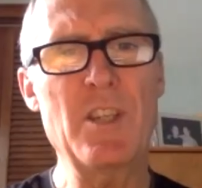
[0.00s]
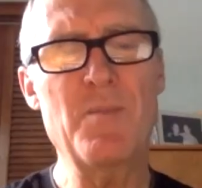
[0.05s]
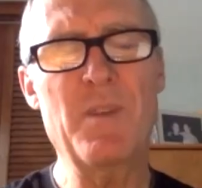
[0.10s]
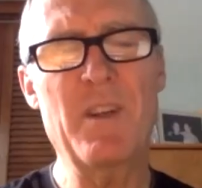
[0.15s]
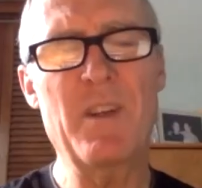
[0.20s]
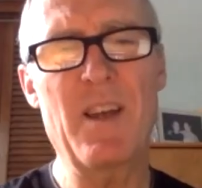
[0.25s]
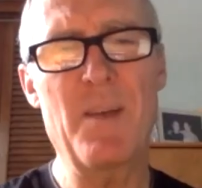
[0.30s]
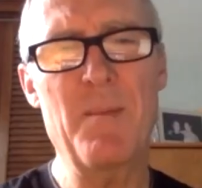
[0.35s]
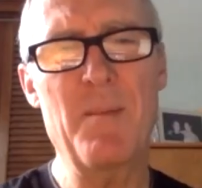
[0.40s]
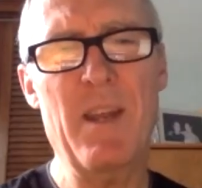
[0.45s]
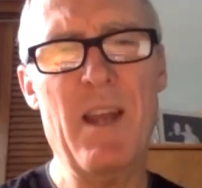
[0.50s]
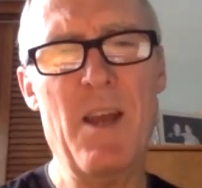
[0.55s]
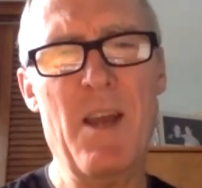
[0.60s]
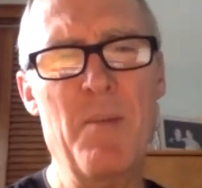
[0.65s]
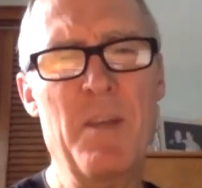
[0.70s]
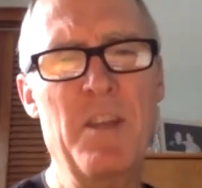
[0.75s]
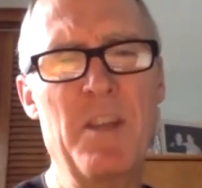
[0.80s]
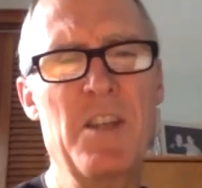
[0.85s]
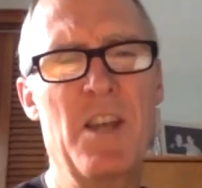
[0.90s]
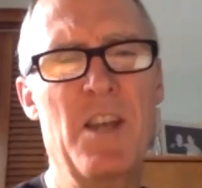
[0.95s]
But I mean, how
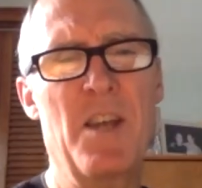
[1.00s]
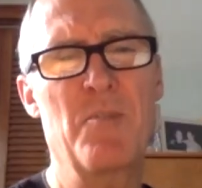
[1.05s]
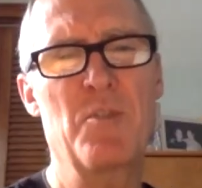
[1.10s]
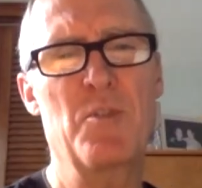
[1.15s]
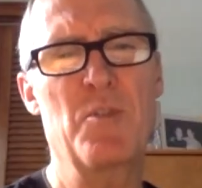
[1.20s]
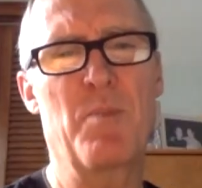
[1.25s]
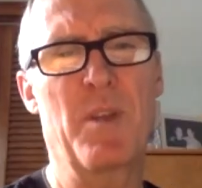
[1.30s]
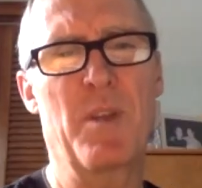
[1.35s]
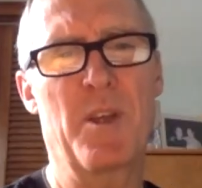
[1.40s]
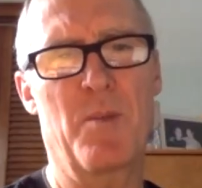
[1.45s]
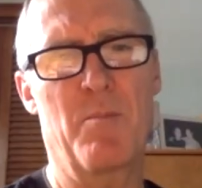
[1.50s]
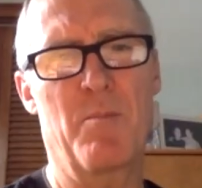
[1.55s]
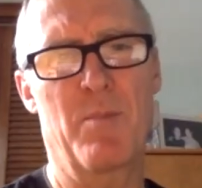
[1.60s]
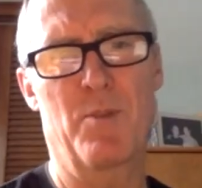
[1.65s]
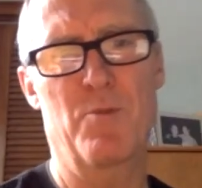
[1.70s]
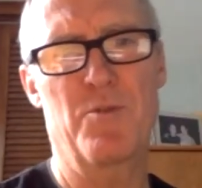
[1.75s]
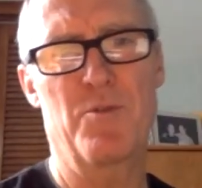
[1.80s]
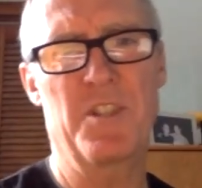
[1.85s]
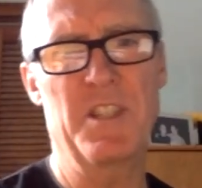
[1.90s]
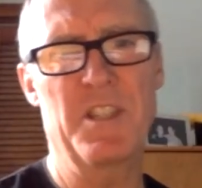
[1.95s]
many times do you play a
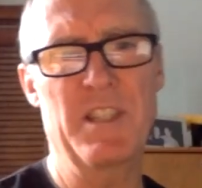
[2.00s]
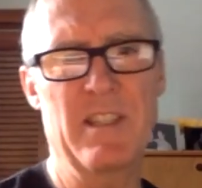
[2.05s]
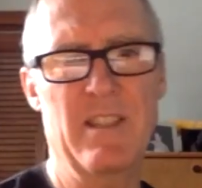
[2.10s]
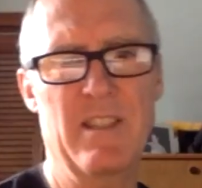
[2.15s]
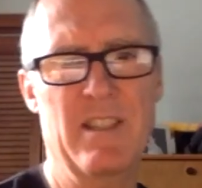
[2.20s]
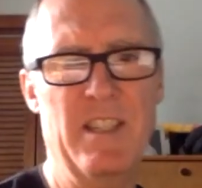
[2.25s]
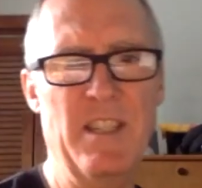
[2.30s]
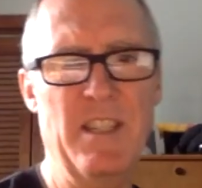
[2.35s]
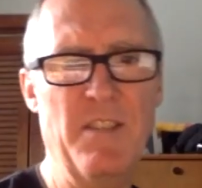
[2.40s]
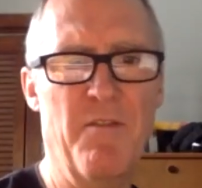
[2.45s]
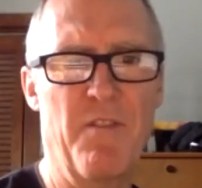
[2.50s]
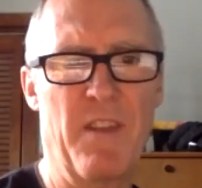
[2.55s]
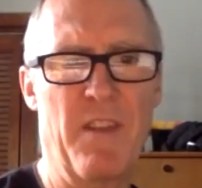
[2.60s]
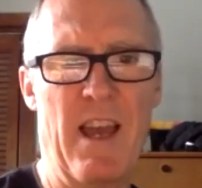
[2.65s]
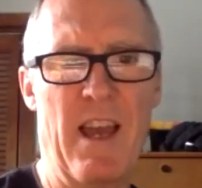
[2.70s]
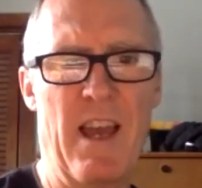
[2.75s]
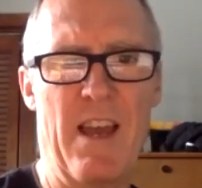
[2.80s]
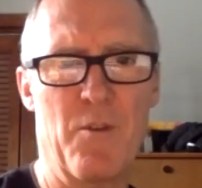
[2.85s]
blues in D flat